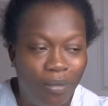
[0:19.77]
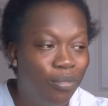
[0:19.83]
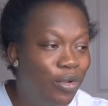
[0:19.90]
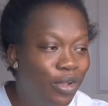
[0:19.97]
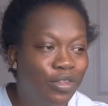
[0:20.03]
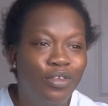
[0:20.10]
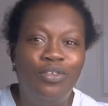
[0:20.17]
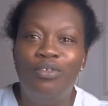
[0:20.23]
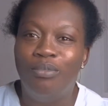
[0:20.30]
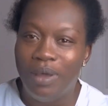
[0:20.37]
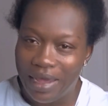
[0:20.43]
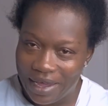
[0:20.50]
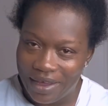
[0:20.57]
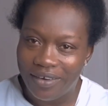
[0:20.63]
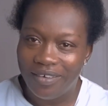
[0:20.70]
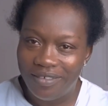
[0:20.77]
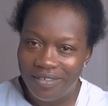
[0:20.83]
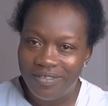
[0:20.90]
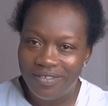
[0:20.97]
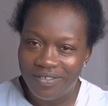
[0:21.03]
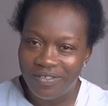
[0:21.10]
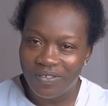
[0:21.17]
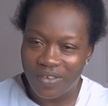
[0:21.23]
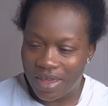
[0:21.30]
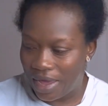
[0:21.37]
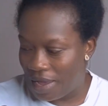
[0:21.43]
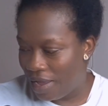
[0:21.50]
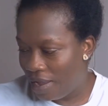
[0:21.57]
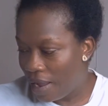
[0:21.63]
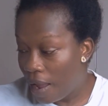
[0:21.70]
I'm going to do my hair,
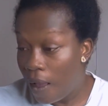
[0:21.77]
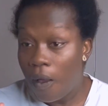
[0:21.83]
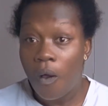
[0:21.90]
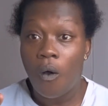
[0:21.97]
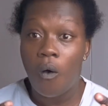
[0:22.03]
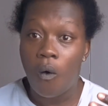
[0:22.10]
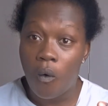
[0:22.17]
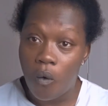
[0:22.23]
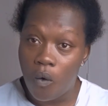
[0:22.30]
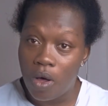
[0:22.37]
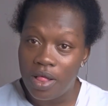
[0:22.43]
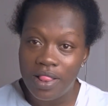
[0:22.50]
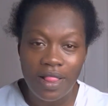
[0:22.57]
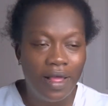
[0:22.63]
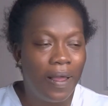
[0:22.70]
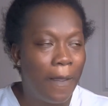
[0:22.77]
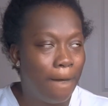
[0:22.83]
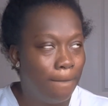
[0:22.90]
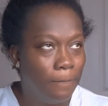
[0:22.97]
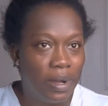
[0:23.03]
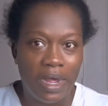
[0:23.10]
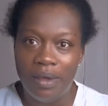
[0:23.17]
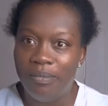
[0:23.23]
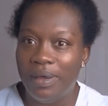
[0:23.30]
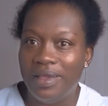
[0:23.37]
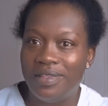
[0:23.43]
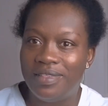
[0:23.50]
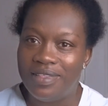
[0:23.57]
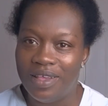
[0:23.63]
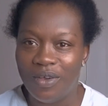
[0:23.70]
okay? All by
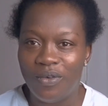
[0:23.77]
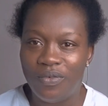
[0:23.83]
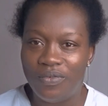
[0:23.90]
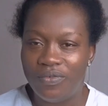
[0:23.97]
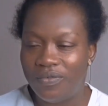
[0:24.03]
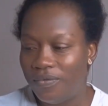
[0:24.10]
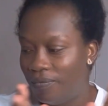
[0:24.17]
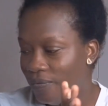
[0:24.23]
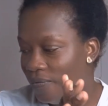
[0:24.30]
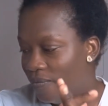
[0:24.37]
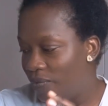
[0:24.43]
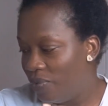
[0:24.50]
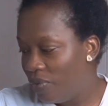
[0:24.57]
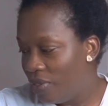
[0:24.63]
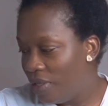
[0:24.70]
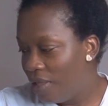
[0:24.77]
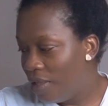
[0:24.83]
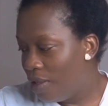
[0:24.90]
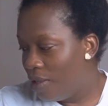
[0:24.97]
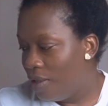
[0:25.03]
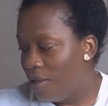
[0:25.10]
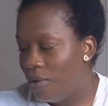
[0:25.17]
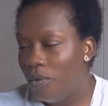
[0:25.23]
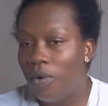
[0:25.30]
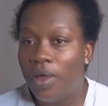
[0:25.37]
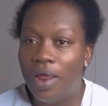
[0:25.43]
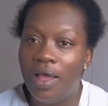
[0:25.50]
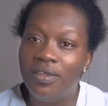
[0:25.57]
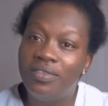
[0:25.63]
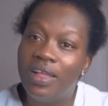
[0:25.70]
myself.
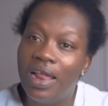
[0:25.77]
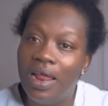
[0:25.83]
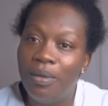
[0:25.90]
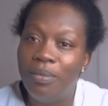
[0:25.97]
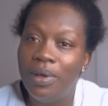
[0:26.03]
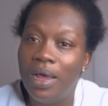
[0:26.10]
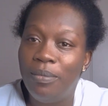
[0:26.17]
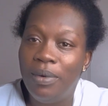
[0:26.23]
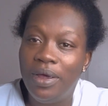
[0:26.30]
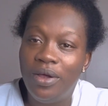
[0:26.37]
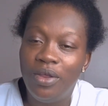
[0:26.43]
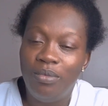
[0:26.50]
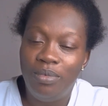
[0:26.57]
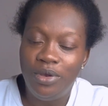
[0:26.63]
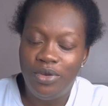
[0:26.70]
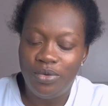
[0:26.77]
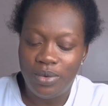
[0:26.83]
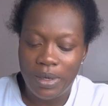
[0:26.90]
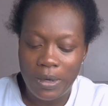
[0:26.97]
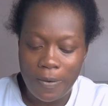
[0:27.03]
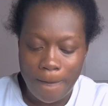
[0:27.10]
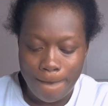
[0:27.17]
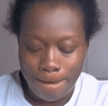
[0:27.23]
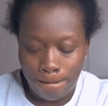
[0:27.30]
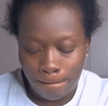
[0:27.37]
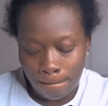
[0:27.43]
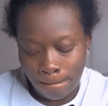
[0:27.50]
What hairstyle am I going to be doing?